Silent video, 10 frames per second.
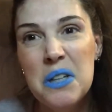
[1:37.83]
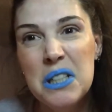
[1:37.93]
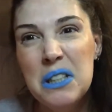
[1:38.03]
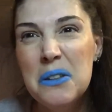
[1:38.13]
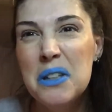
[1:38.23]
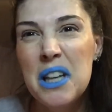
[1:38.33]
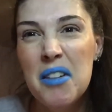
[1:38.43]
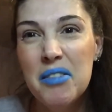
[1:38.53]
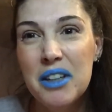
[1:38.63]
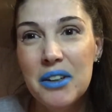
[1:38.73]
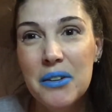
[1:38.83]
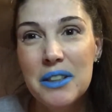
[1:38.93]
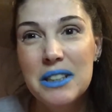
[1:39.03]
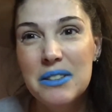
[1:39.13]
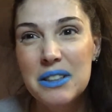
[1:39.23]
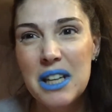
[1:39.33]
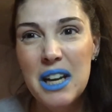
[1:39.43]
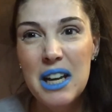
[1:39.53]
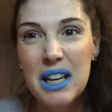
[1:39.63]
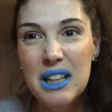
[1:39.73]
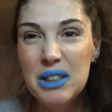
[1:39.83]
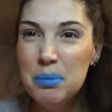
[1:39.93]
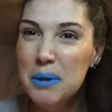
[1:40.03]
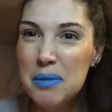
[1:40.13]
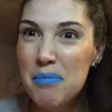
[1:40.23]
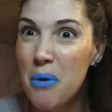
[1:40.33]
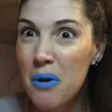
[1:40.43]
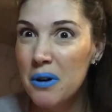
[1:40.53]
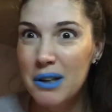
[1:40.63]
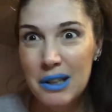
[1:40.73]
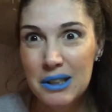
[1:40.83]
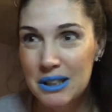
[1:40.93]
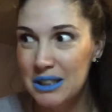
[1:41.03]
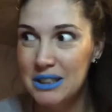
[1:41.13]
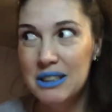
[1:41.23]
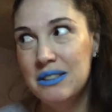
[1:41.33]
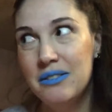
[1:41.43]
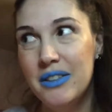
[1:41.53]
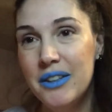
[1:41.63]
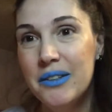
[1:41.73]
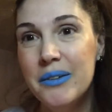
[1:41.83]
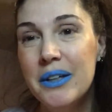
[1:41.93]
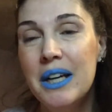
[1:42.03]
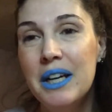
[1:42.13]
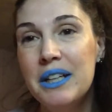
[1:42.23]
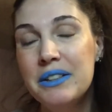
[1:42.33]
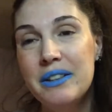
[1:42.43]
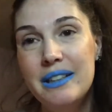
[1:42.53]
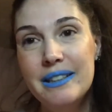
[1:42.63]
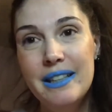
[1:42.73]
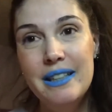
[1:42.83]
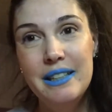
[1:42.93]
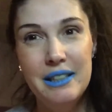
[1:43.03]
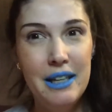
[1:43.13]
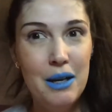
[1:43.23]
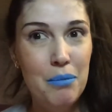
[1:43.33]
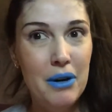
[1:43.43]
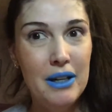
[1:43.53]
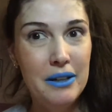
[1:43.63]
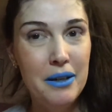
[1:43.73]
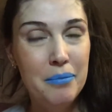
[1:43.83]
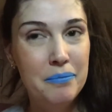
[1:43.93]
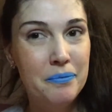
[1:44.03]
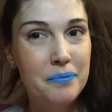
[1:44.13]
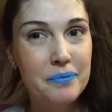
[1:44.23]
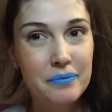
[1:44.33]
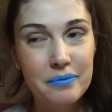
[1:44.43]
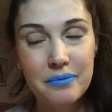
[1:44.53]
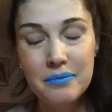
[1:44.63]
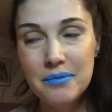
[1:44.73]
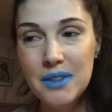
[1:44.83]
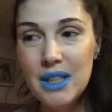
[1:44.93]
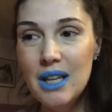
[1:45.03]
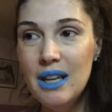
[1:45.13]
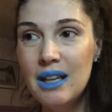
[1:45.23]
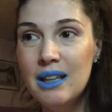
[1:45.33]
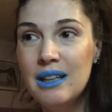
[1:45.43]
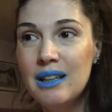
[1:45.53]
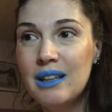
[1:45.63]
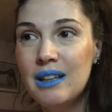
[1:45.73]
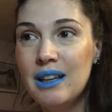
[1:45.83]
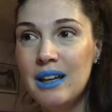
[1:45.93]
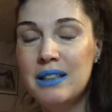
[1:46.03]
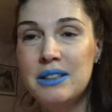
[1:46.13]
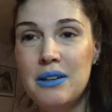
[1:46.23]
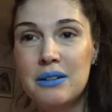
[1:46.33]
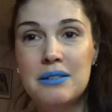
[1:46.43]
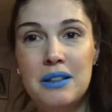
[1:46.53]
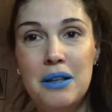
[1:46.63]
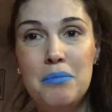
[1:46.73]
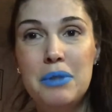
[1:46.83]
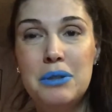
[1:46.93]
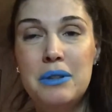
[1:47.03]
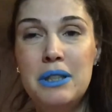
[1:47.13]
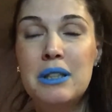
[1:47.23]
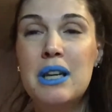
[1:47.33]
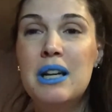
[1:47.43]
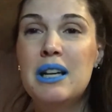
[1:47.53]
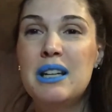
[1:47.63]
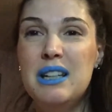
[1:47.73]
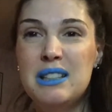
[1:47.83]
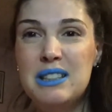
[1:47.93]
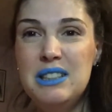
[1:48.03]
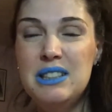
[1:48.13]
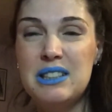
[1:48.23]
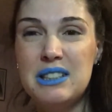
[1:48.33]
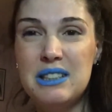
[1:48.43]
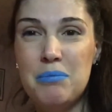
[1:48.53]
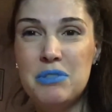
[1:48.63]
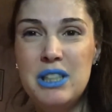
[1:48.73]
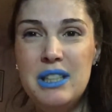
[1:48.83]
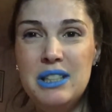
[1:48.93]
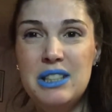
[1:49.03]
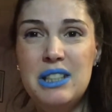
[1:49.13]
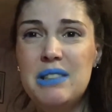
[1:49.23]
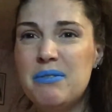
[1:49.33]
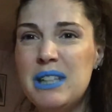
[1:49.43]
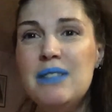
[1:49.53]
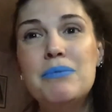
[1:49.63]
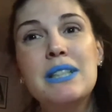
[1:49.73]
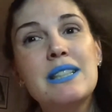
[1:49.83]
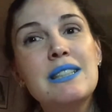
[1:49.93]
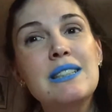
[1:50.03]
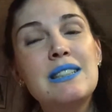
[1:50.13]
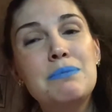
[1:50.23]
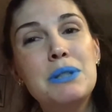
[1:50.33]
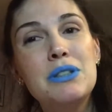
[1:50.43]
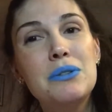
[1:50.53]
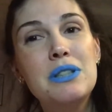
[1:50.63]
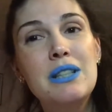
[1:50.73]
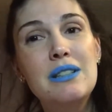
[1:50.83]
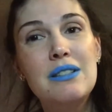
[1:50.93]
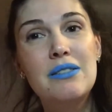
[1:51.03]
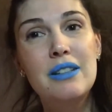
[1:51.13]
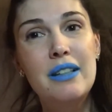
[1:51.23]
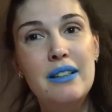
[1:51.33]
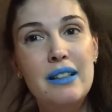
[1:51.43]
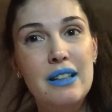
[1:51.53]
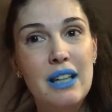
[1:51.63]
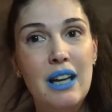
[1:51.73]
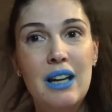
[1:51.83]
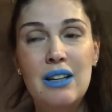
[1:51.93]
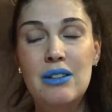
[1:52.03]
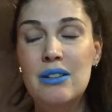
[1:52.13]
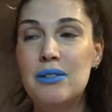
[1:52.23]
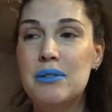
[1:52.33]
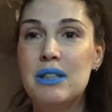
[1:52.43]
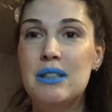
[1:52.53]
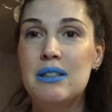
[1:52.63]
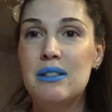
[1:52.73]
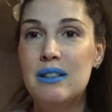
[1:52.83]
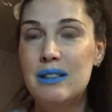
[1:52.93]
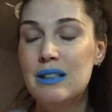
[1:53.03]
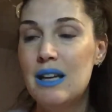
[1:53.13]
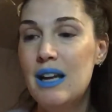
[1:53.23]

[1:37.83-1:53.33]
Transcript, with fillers: what to do with that video because it was it was pretty boring just as a video. So I decided to like break it up and I talk like in between. Jesus, I'm itchy. My, my skin's been so sensitive lately. I don't know what the deal is.